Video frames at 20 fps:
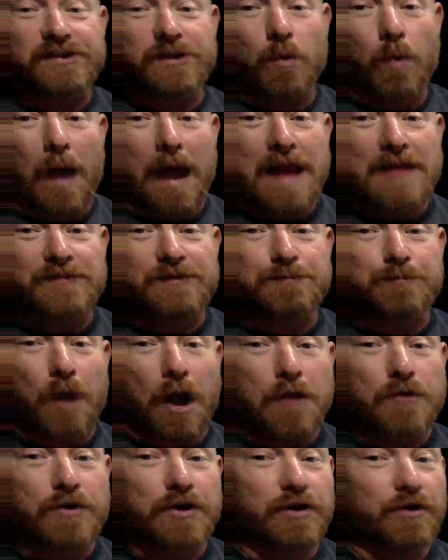the wave's
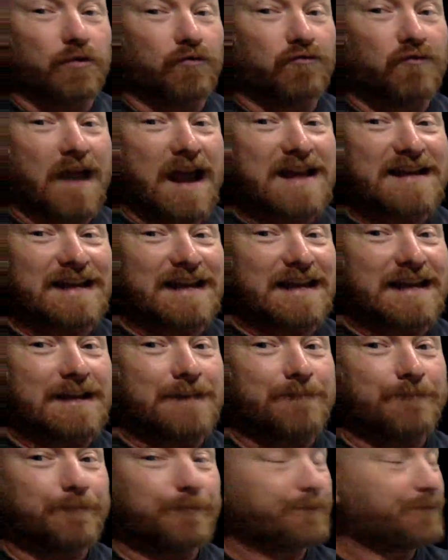broken already,
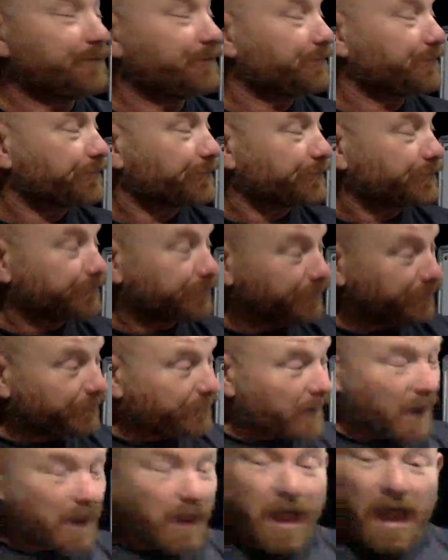
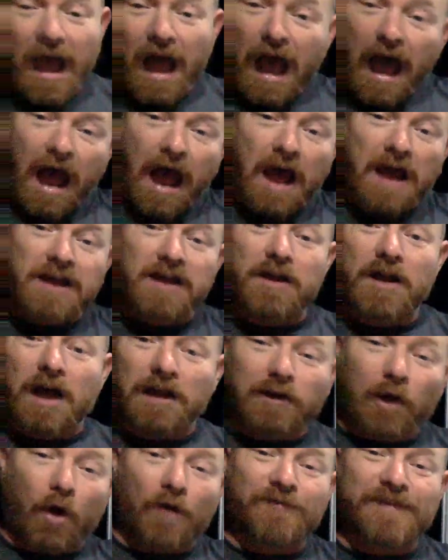a
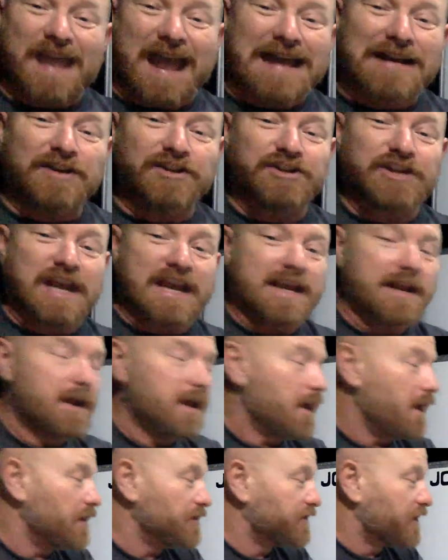lot of the energy
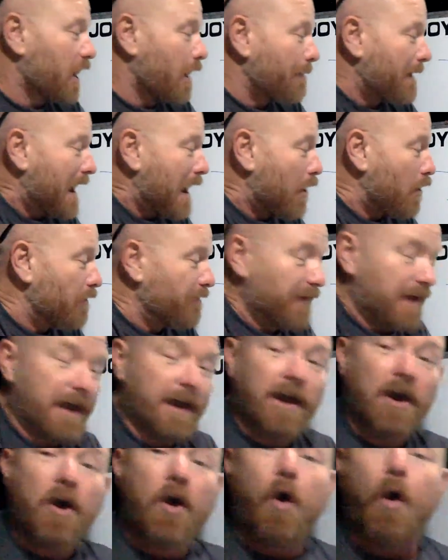has come out of it,
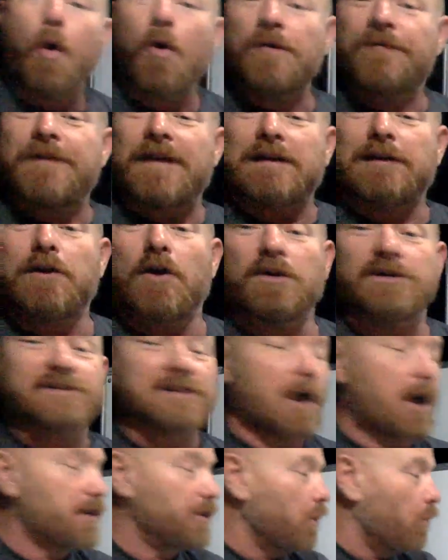or if it looks
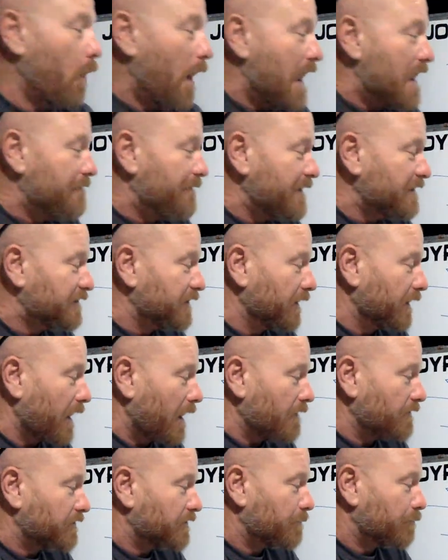like the wave isn't
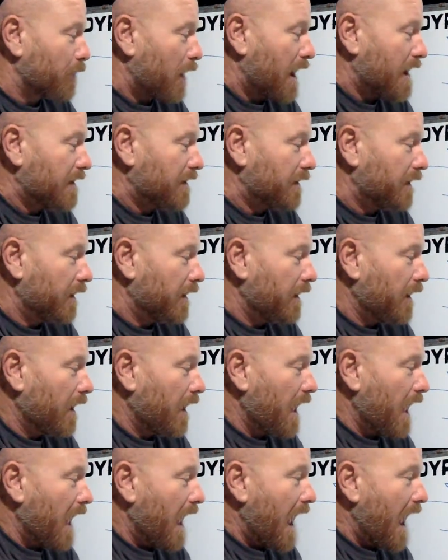going to break,
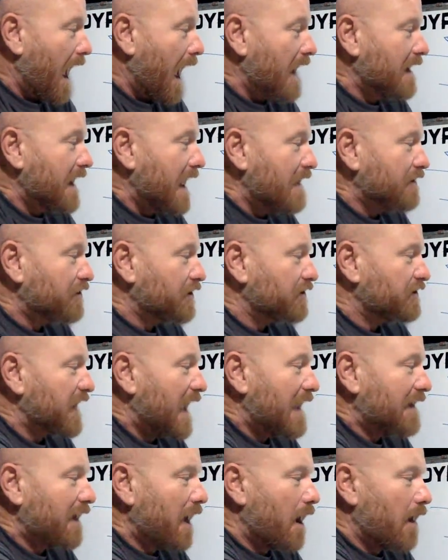and then just
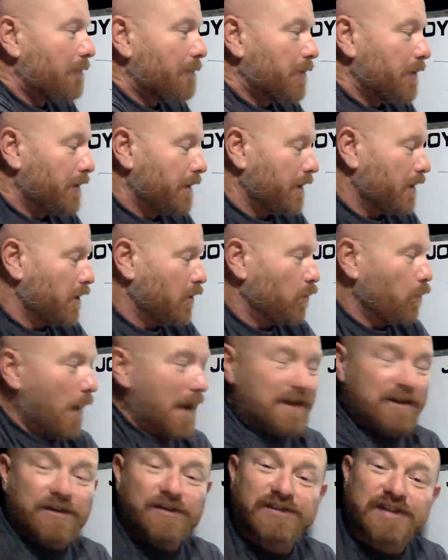head up when
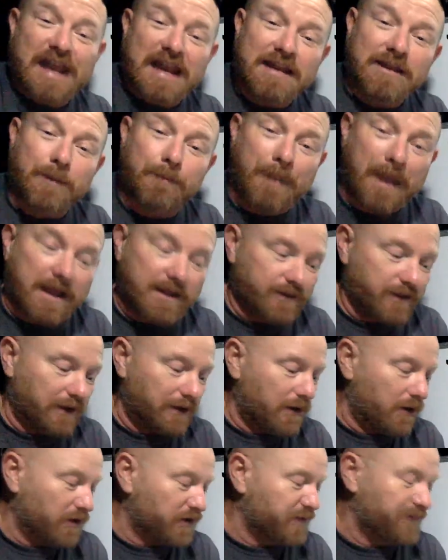you see the bit that
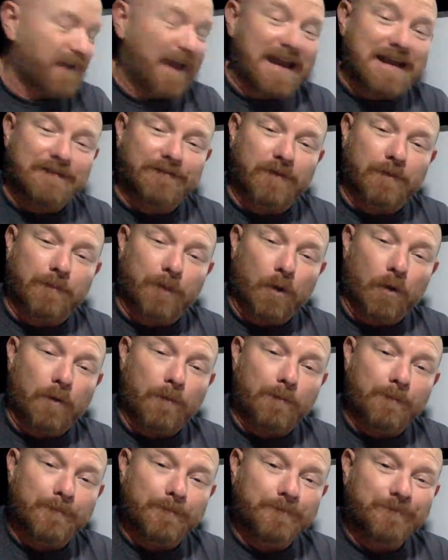looks favorable.
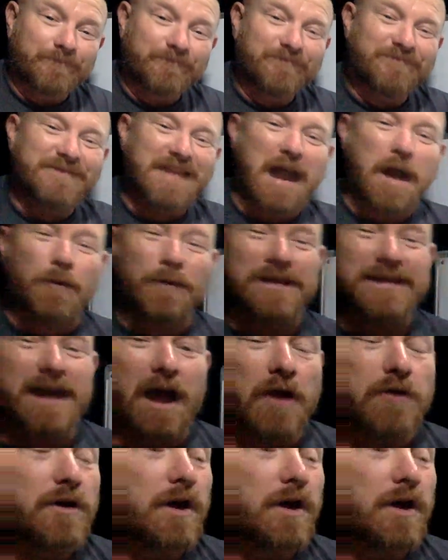There we go.